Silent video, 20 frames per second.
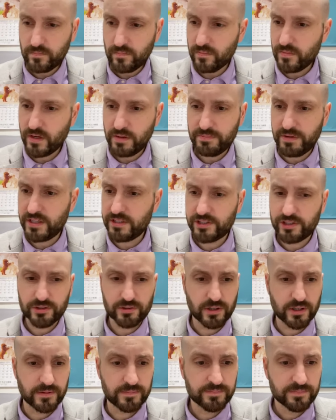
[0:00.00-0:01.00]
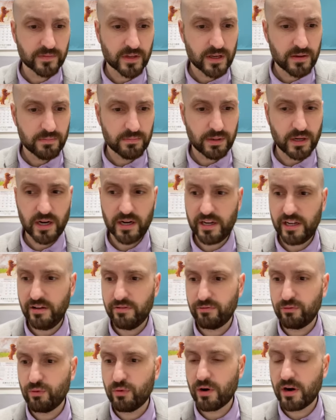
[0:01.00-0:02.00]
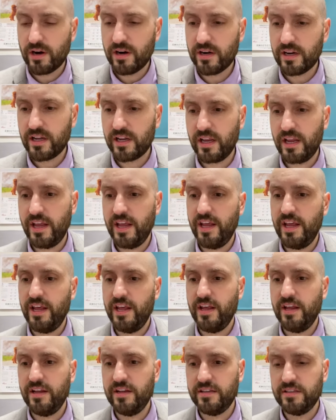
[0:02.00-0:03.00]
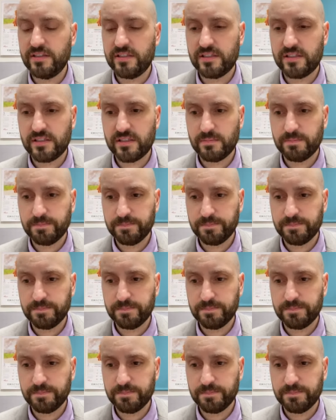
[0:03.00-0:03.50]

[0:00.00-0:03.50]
not sure. Body of work is...